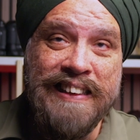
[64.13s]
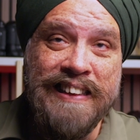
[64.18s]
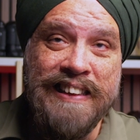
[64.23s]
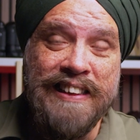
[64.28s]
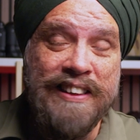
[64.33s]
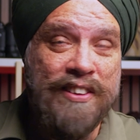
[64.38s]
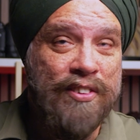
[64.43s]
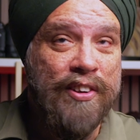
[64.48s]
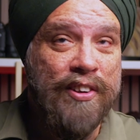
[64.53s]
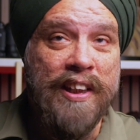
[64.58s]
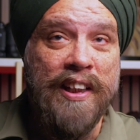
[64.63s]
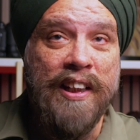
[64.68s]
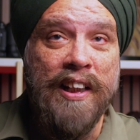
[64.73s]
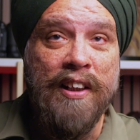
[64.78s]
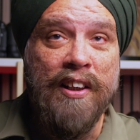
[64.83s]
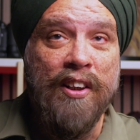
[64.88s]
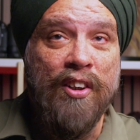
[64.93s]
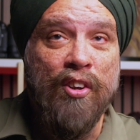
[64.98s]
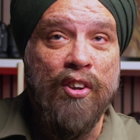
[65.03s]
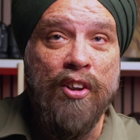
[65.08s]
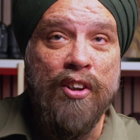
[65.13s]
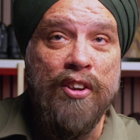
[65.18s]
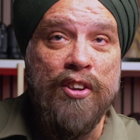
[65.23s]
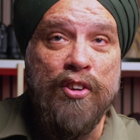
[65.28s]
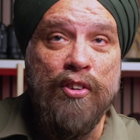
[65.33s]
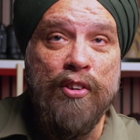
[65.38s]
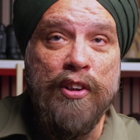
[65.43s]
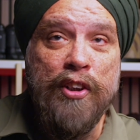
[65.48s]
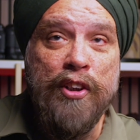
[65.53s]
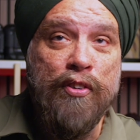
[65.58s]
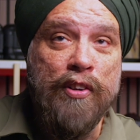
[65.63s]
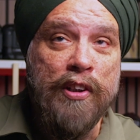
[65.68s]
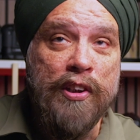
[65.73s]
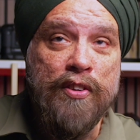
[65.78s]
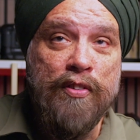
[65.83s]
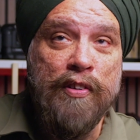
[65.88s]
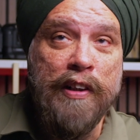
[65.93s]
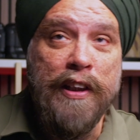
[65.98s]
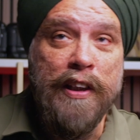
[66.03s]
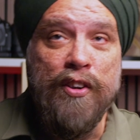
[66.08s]
it's already caught your
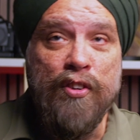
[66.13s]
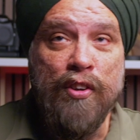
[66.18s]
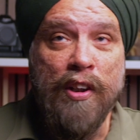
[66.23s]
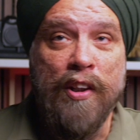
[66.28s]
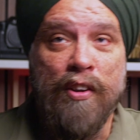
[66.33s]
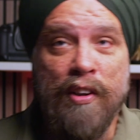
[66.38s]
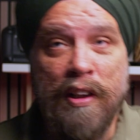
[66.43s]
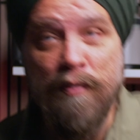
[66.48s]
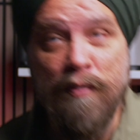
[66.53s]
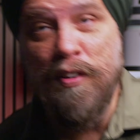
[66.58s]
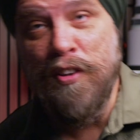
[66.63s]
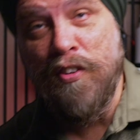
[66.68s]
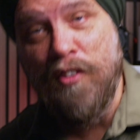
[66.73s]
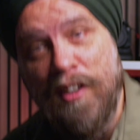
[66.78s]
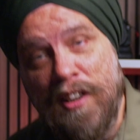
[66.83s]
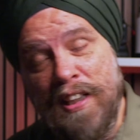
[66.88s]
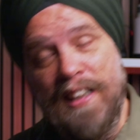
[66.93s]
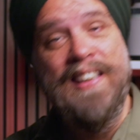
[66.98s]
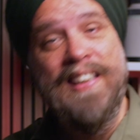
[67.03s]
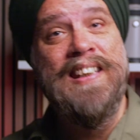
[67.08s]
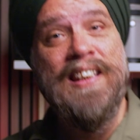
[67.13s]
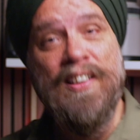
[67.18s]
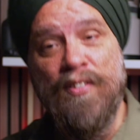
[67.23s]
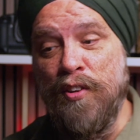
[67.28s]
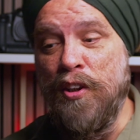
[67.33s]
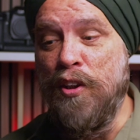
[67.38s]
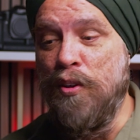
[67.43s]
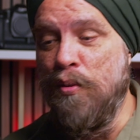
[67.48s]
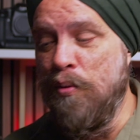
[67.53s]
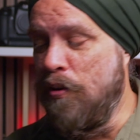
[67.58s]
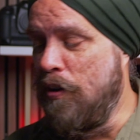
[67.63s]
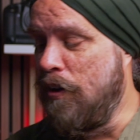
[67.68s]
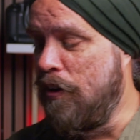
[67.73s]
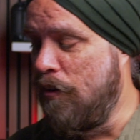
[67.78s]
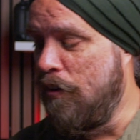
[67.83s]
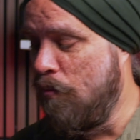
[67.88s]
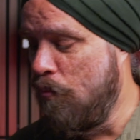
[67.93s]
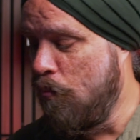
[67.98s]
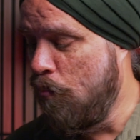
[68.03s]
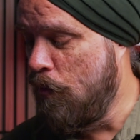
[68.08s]
interest, right? So I don't have to try to sell you
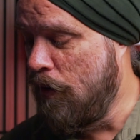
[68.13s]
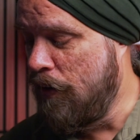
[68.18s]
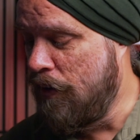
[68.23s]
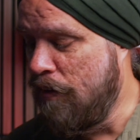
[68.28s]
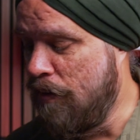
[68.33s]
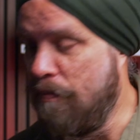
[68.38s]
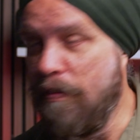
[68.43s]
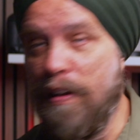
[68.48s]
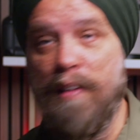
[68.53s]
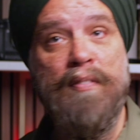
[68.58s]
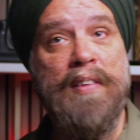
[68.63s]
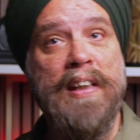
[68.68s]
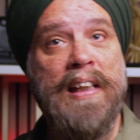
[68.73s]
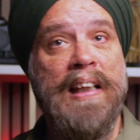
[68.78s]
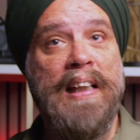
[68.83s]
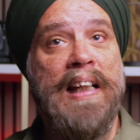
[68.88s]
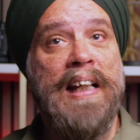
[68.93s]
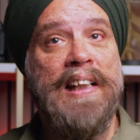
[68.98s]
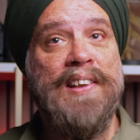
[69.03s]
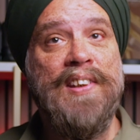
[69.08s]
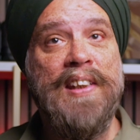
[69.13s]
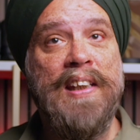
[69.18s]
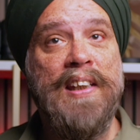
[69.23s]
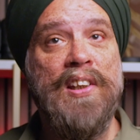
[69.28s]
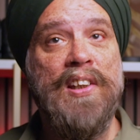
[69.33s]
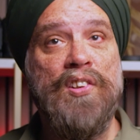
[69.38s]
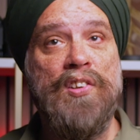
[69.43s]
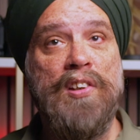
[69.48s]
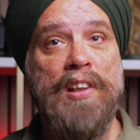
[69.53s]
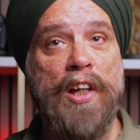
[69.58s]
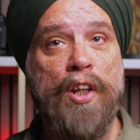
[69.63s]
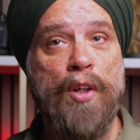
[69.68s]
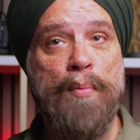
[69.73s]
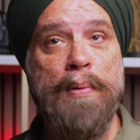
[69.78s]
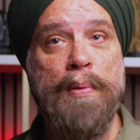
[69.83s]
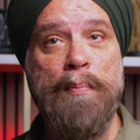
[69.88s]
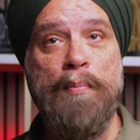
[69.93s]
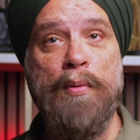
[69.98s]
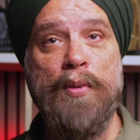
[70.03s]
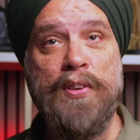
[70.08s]
on what the 5D Classic is. A lot of
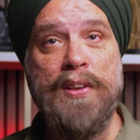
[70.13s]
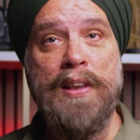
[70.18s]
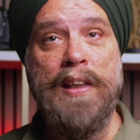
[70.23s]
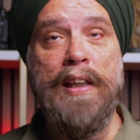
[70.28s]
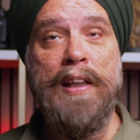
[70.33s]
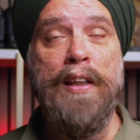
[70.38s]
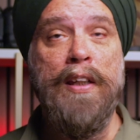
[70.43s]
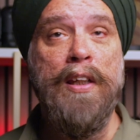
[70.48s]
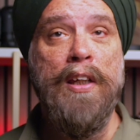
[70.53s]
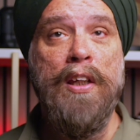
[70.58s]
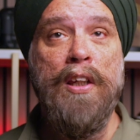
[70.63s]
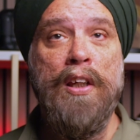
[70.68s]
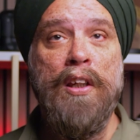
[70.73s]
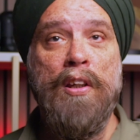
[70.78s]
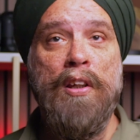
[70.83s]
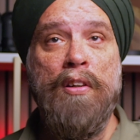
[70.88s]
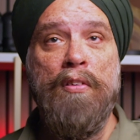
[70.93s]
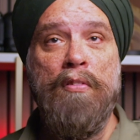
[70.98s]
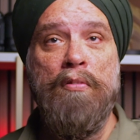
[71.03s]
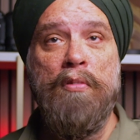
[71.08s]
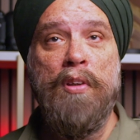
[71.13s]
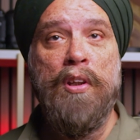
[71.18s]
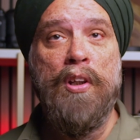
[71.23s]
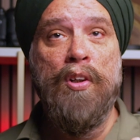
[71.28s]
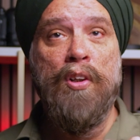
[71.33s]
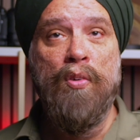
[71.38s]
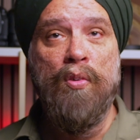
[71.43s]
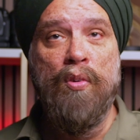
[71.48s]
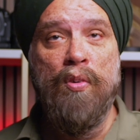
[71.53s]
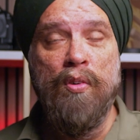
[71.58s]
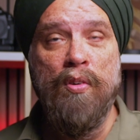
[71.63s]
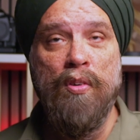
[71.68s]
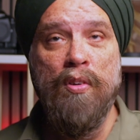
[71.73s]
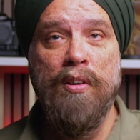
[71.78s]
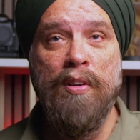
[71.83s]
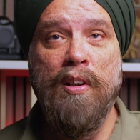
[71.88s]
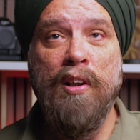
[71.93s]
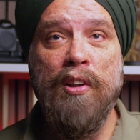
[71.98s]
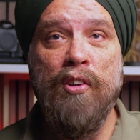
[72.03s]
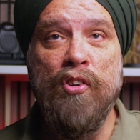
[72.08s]
people say, you know,
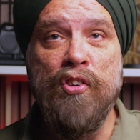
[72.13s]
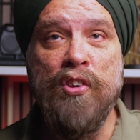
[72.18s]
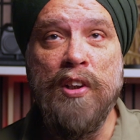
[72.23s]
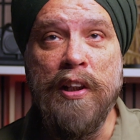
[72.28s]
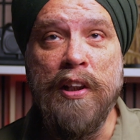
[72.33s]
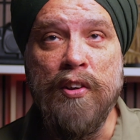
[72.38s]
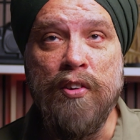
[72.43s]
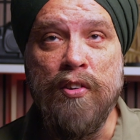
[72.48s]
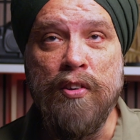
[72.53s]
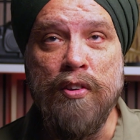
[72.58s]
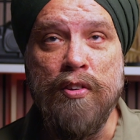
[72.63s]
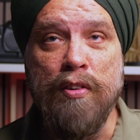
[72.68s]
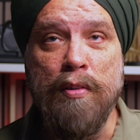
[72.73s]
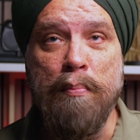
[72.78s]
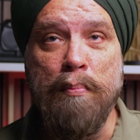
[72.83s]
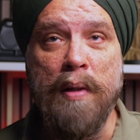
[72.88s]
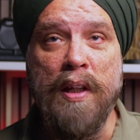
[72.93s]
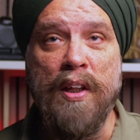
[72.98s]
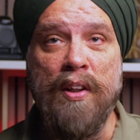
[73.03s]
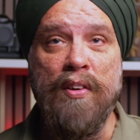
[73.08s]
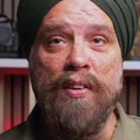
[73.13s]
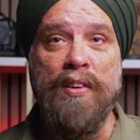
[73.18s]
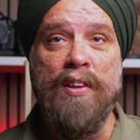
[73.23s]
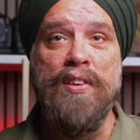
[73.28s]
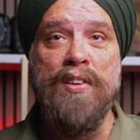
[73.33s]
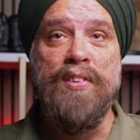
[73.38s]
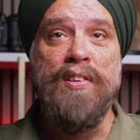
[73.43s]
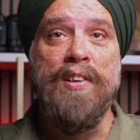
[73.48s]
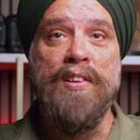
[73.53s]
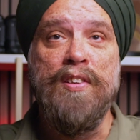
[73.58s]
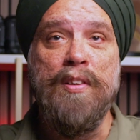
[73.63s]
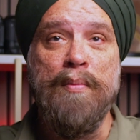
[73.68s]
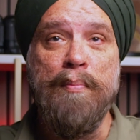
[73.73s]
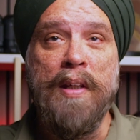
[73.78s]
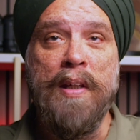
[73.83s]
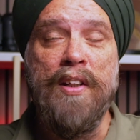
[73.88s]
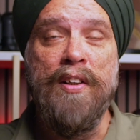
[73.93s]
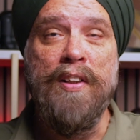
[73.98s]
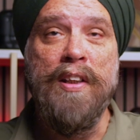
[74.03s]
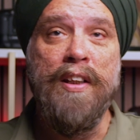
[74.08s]
color science doesn't matter. This doesn't
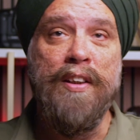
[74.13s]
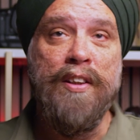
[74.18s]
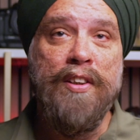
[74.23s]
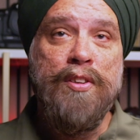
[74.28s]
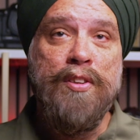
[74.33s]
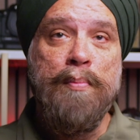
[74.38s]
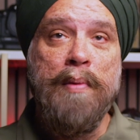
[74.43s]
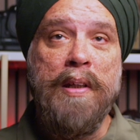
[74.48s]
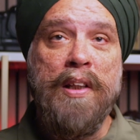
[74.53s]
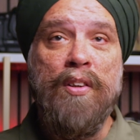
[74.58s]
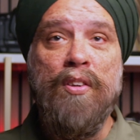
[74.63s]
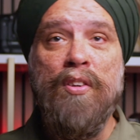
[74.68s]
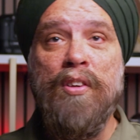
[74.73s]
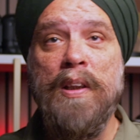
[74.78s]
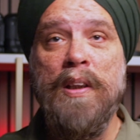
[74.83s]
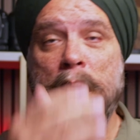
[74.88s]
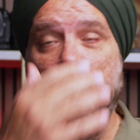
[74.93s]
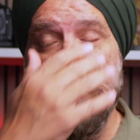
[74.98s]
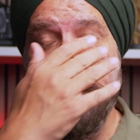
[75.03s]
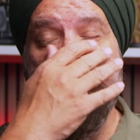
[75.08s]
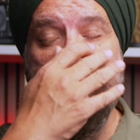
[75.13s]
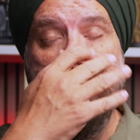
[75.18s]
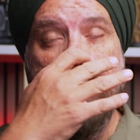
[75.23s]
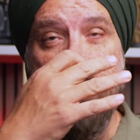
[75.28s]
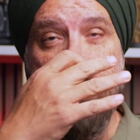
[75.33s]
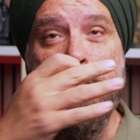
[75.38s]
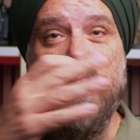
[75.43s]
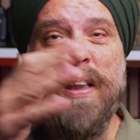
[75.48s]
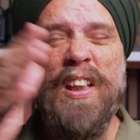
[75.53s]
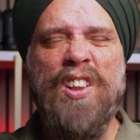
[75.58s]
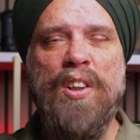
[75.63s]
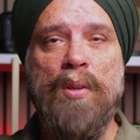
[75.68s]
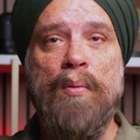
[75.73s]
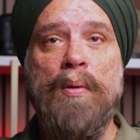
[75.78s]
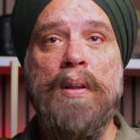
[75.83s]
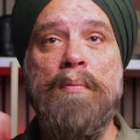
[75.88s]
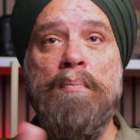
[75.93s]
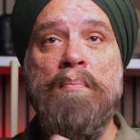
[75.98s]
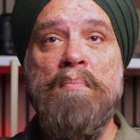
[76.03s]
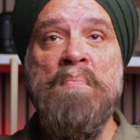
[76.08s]
matter, that doesn't matter. Okay, that's great. But you know
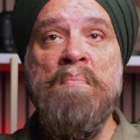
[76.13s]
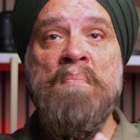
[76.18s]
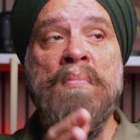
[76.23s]
what?